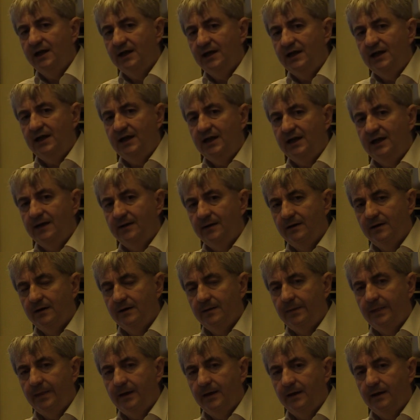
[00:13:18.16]
he
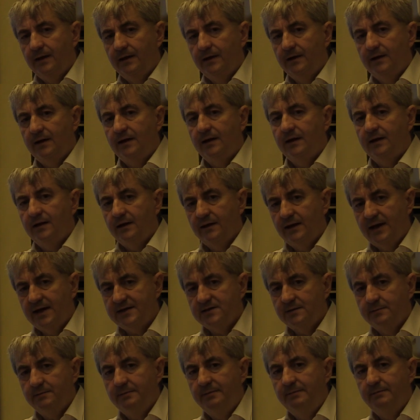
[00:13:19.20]

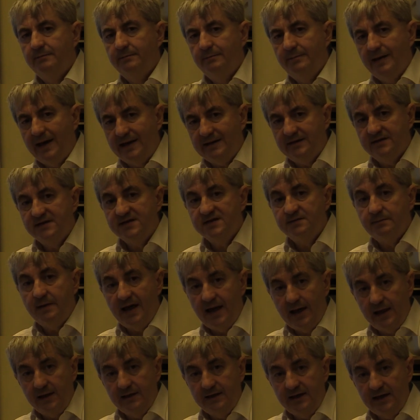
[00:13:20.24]
has a bad
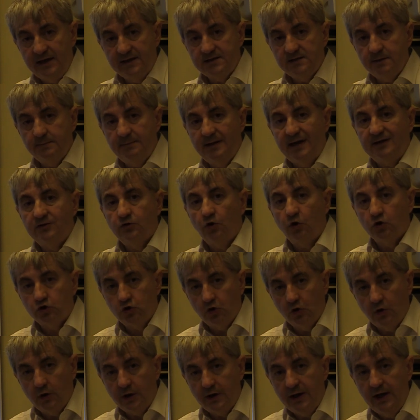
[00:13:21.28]
smell, he has a bad
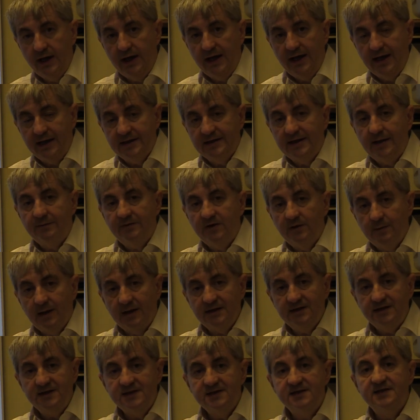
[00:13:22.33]
odor, and
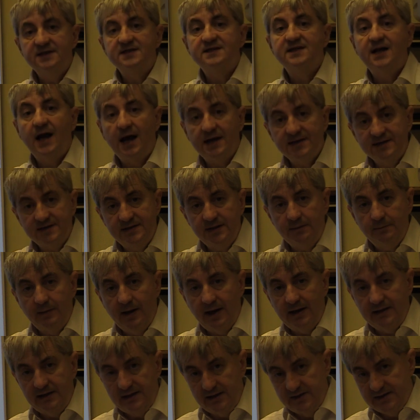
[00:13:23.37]
everybody is disgusted
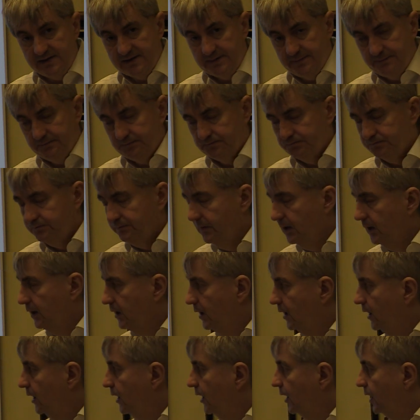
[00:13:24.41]
by this.
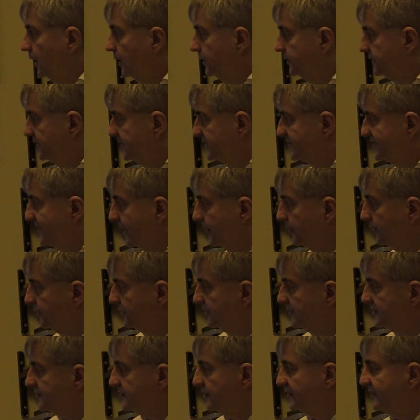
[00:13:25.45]
The
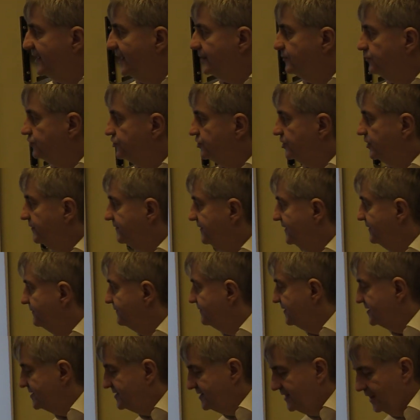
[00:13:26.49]
second is the delusion of
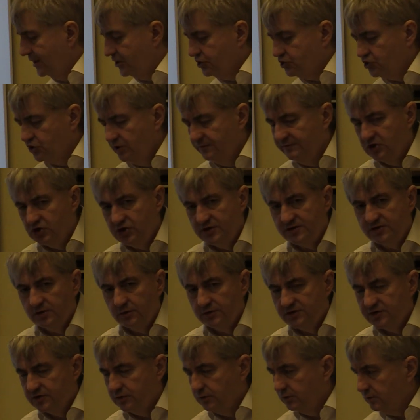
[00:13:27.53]
infestation, which is
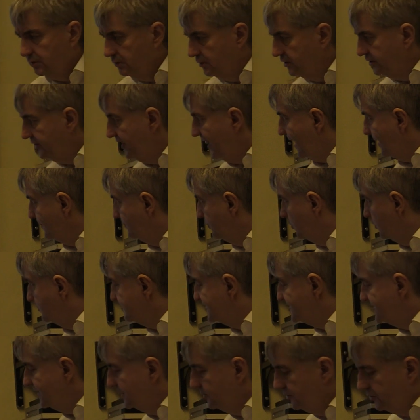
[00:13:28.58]
also called the egg bomb
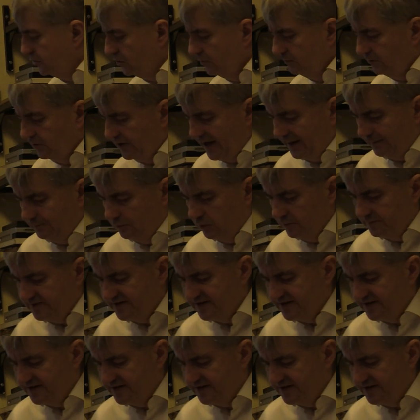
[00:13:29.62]
syndrome or egg bomb